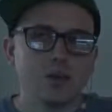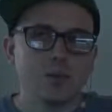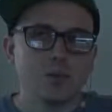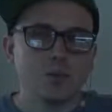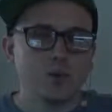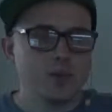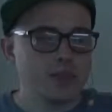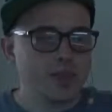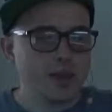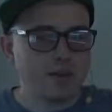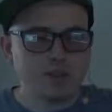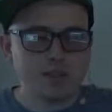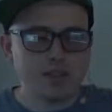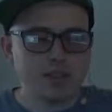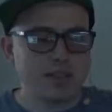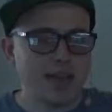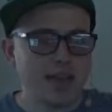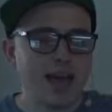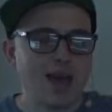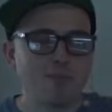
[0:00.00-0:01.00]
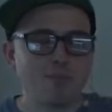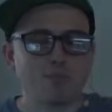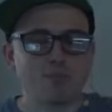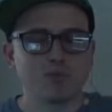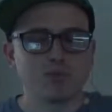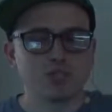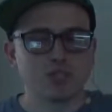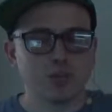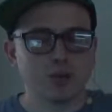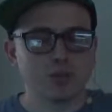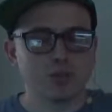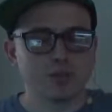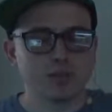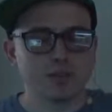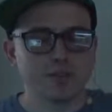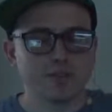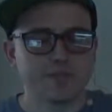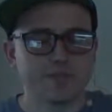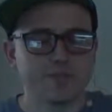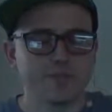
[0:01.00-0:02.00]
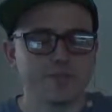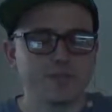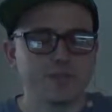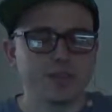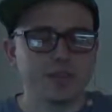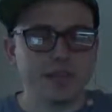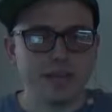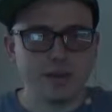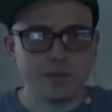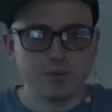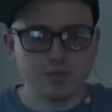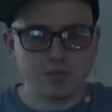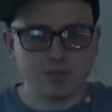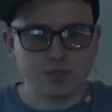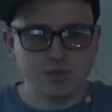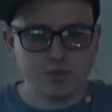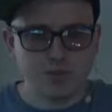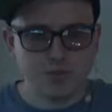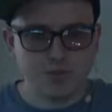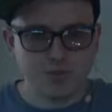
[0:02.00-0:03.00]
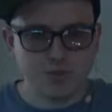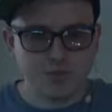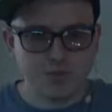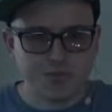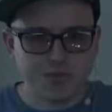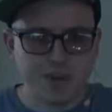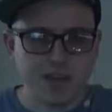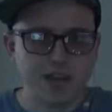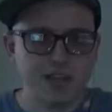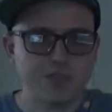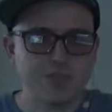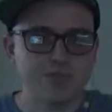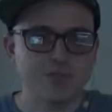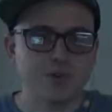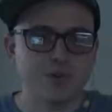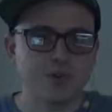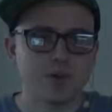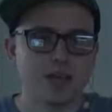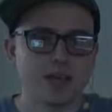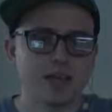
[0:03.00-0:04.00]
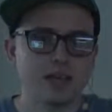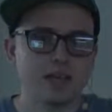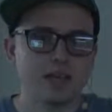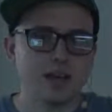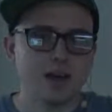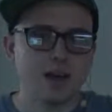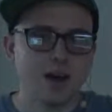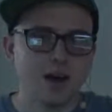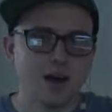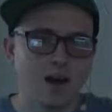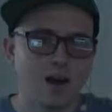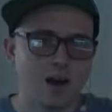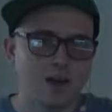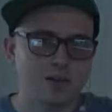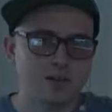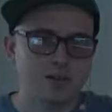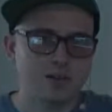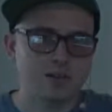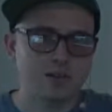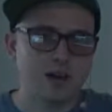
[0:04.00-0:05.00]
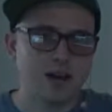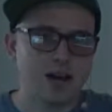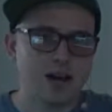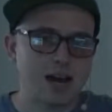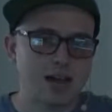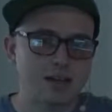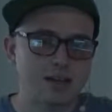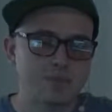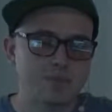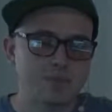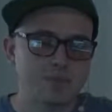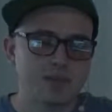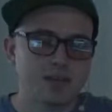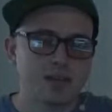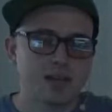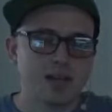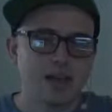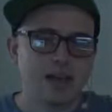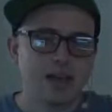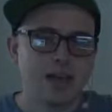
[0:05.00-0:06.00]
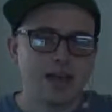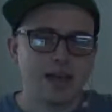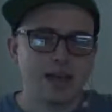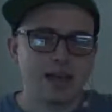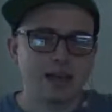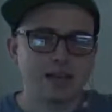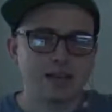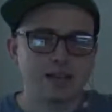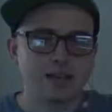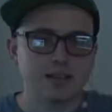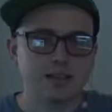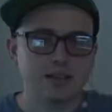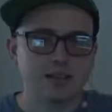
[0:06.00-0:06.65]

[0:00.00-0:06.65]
with everything that happened with Joseph, he was faithful and he honored God, and